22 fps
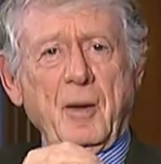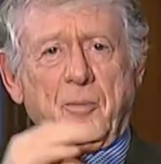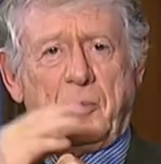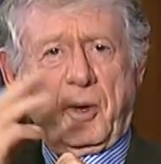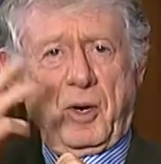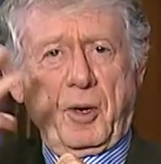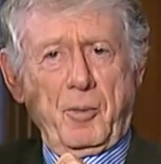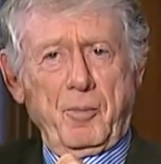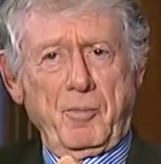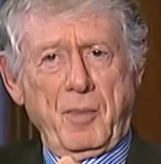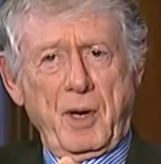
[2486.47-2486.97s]

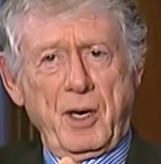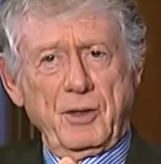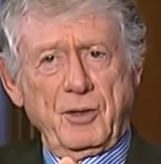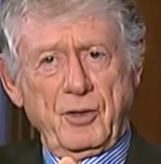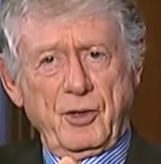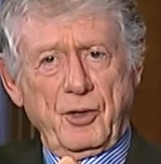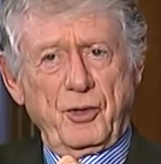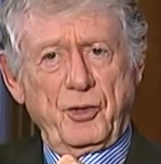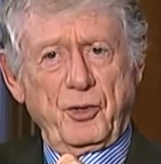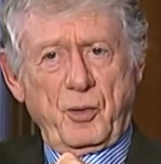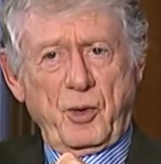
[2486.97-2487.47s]
But among
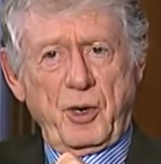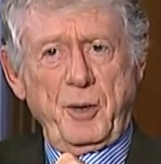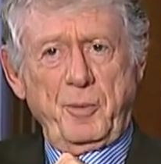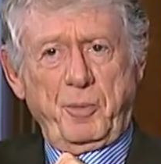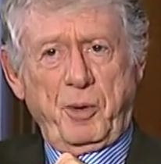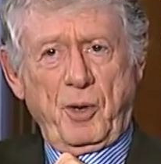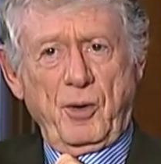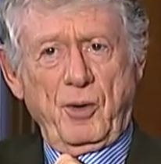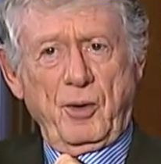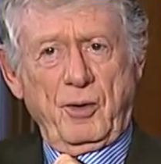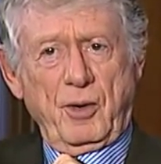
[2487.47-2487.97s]
the three
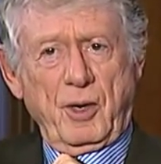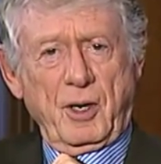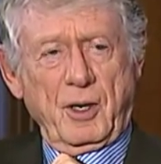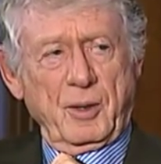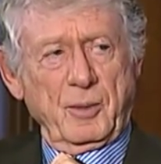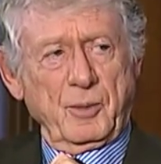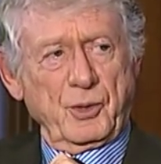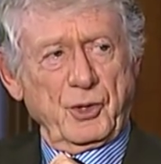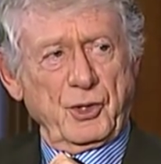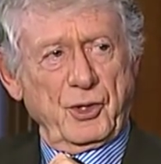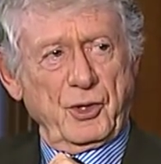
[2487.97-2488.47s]

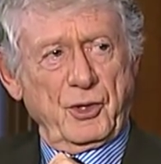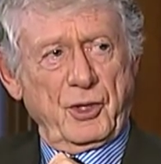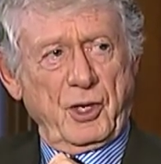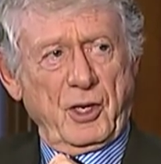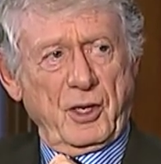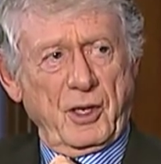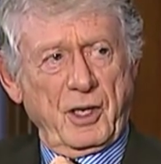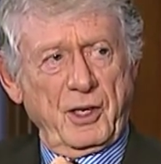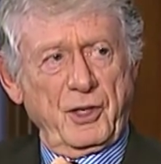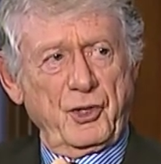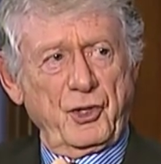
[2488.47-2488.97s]
programs, The
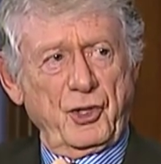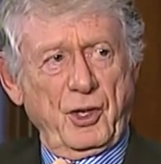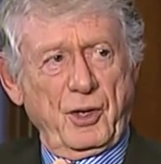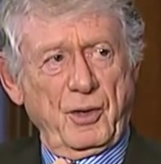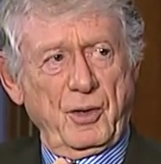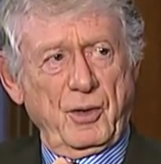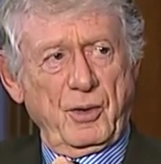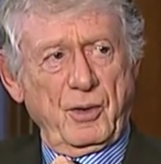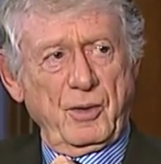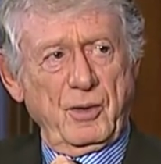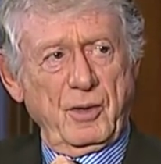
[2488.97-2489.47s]
Tonight
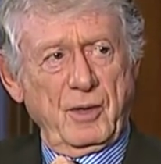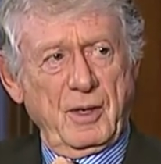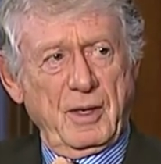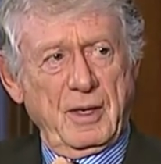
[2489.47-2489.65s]
Show,